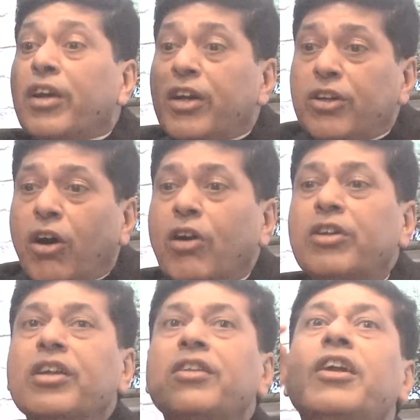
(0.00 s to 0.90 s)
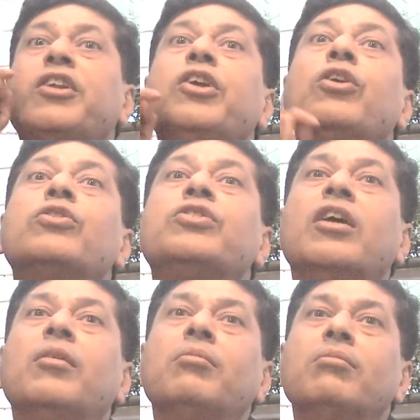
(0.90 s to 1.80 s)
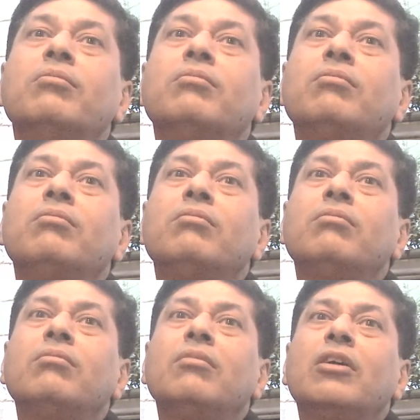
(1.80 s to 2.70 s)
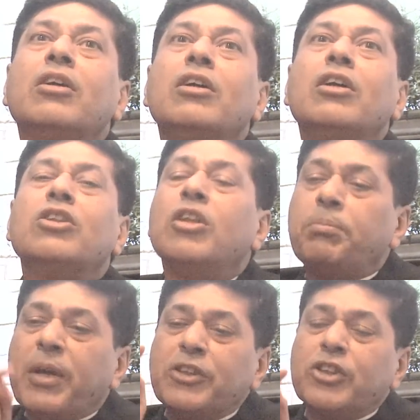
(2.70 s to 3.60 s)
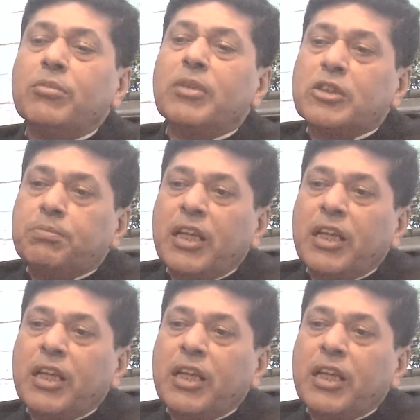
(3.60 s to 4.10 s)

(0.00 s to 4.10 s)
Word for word: the doctor that cures him. The patient must